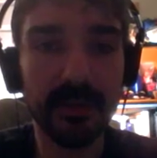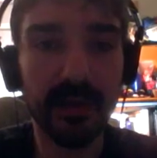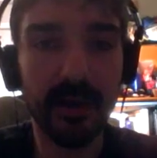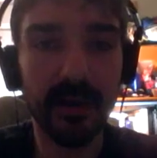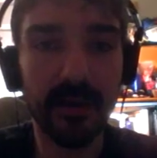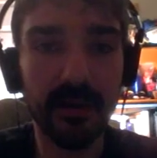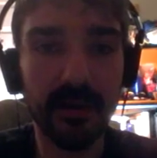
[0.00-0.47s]

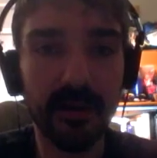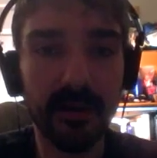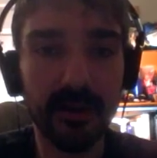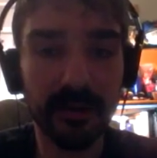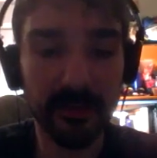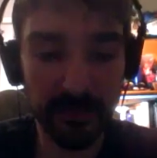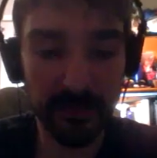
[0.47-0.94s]
uh,
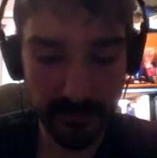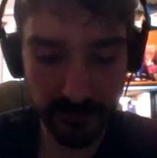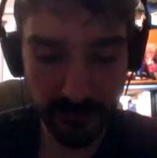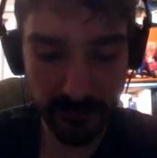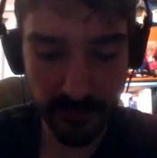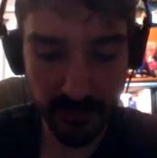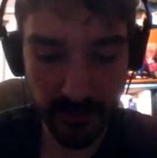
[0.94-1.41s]

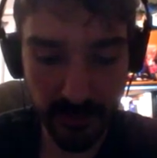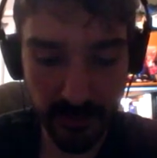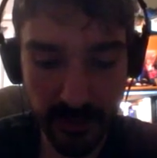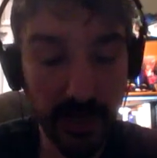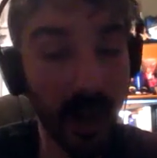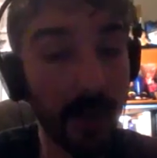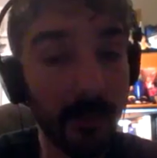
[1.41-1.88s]

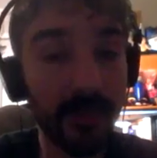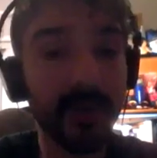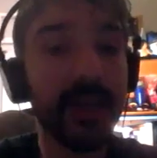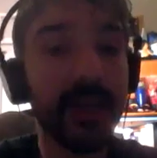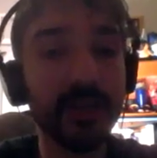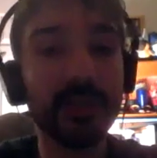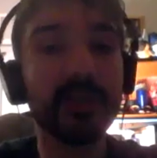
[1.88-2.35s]
for a
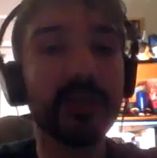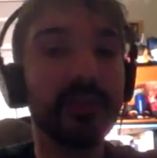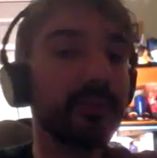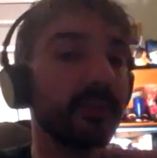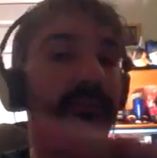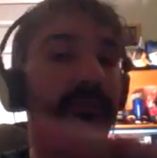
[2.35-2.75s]
combination of